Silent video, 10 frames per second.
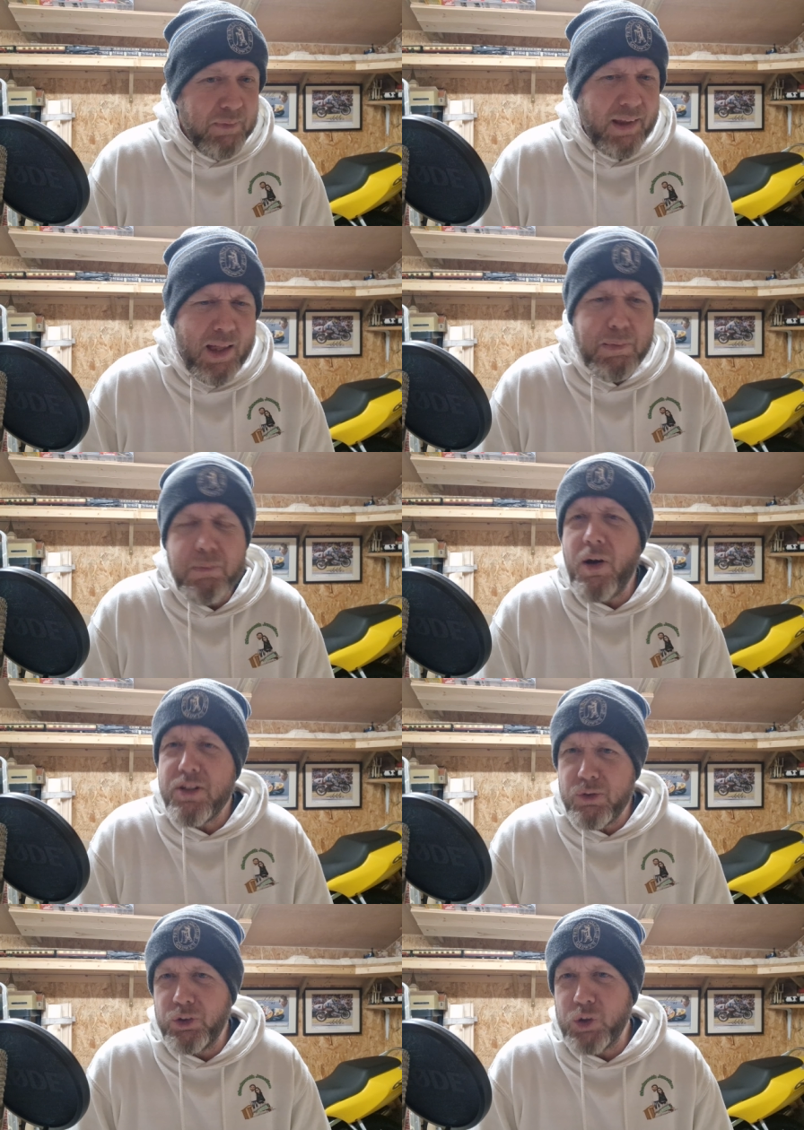And that'd be my
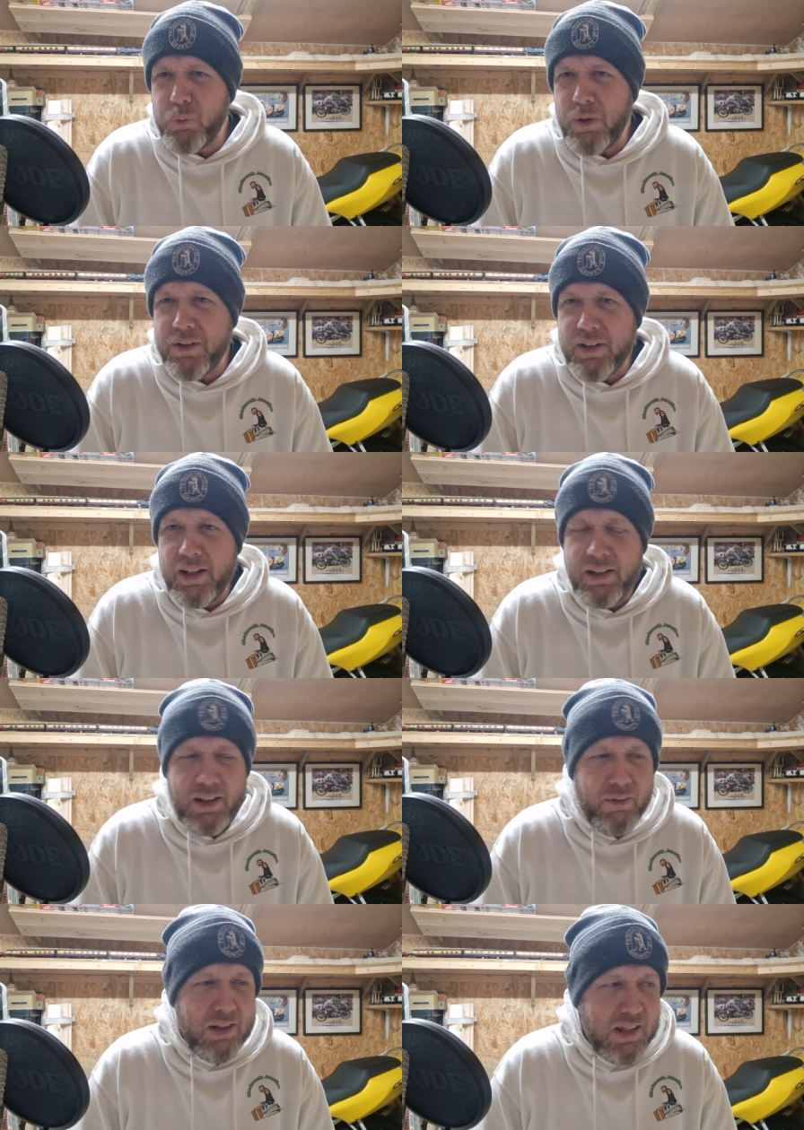ideal job one day.
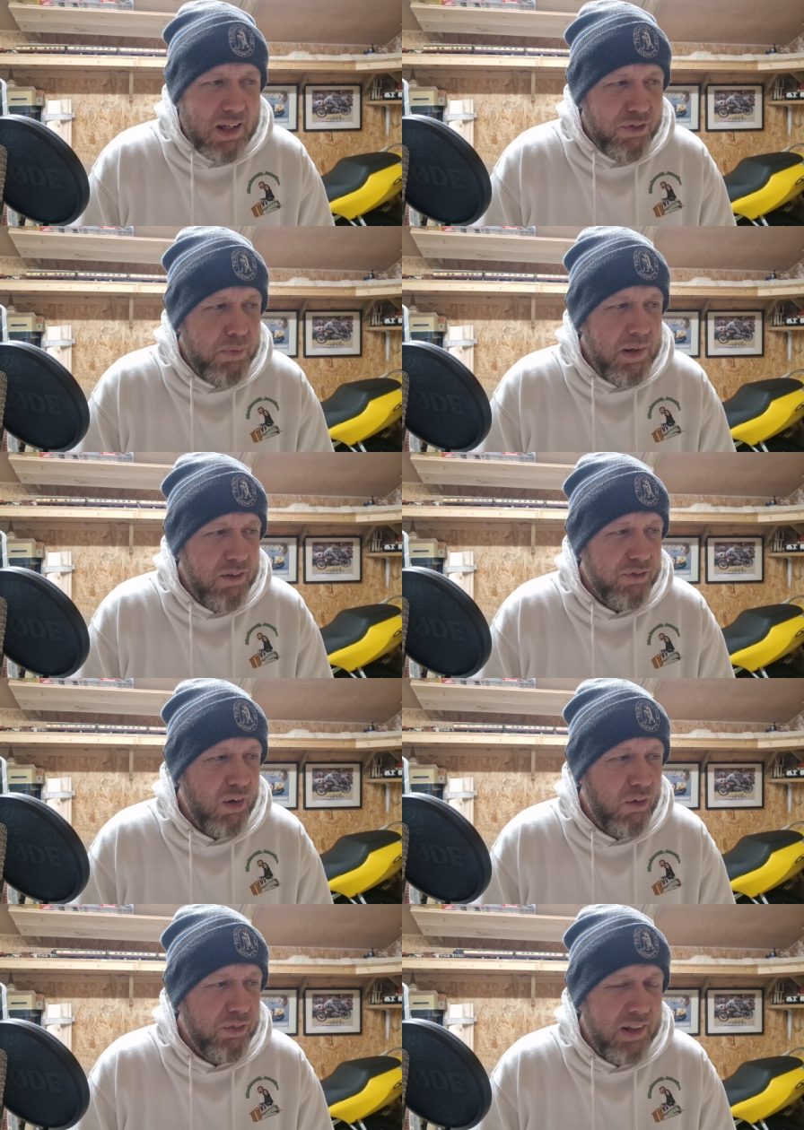I'd love to be
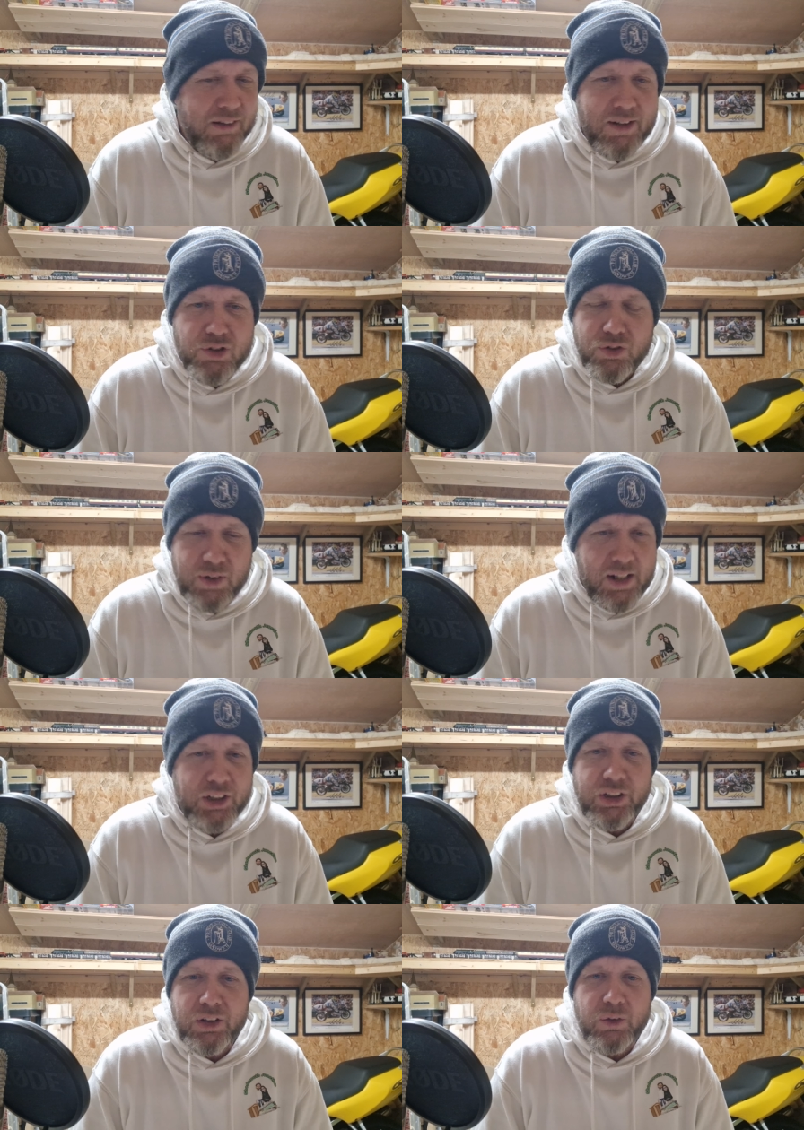involved in
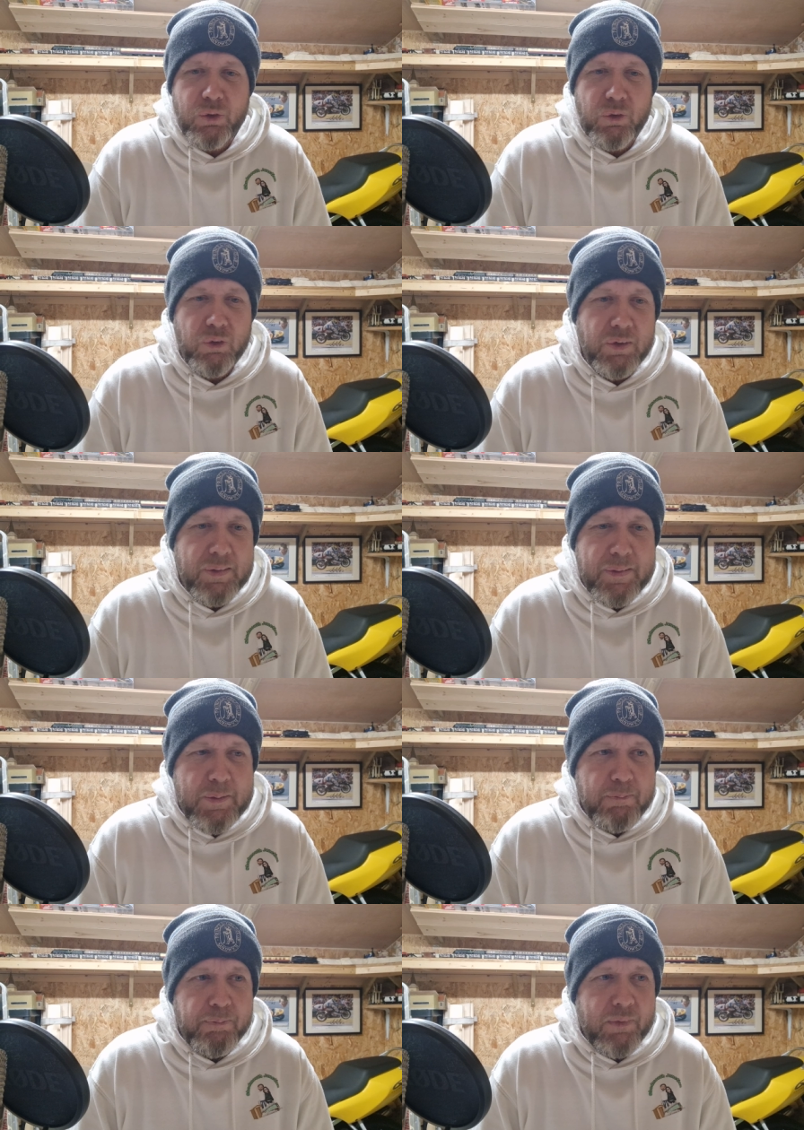restoration or
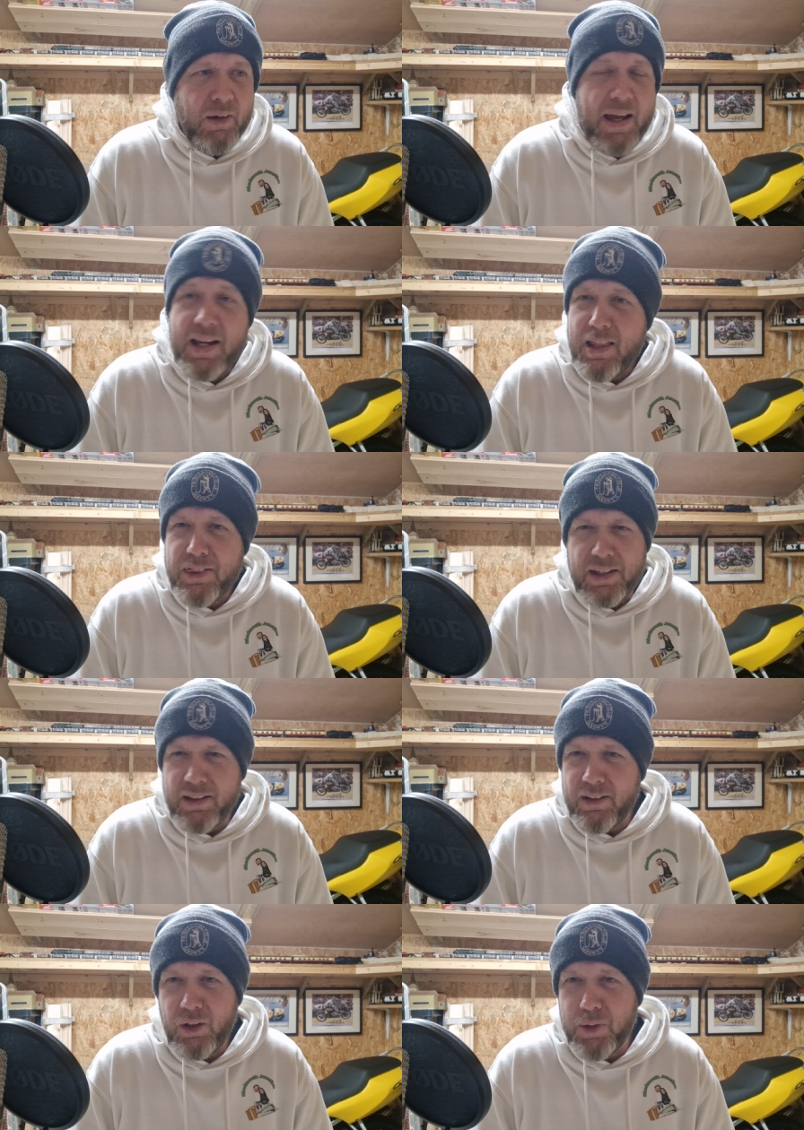anything
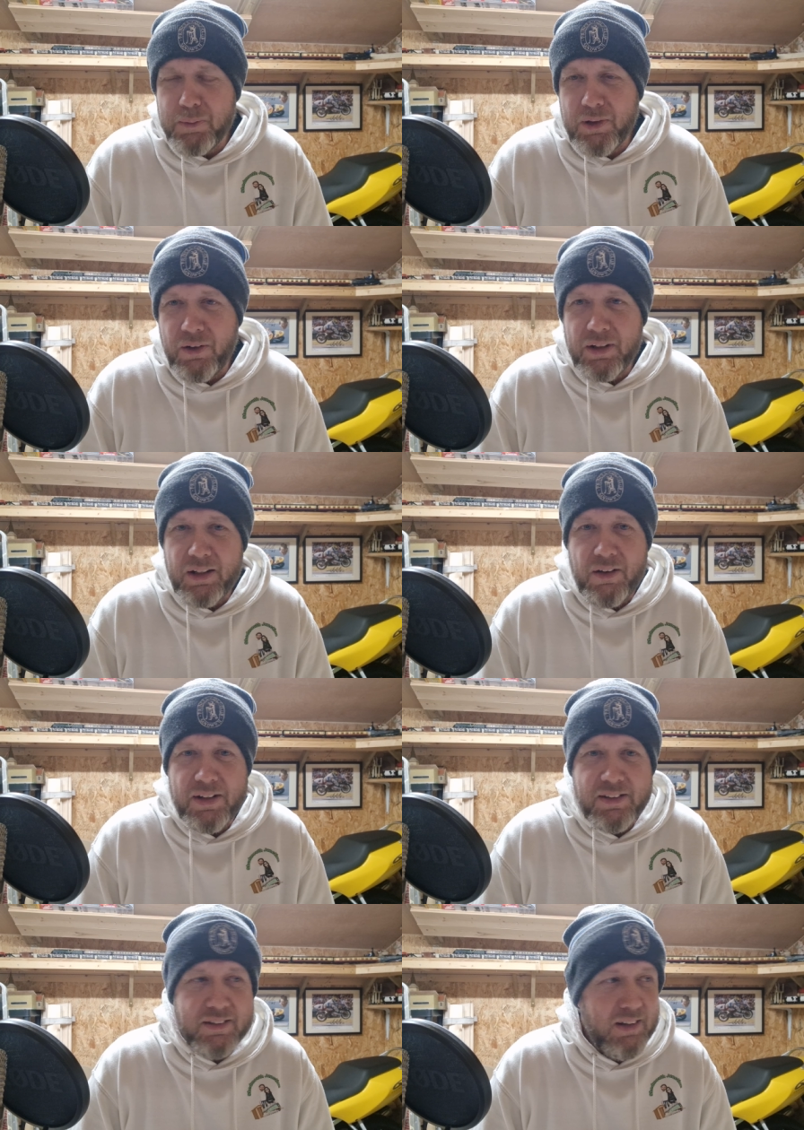along them kind of lines.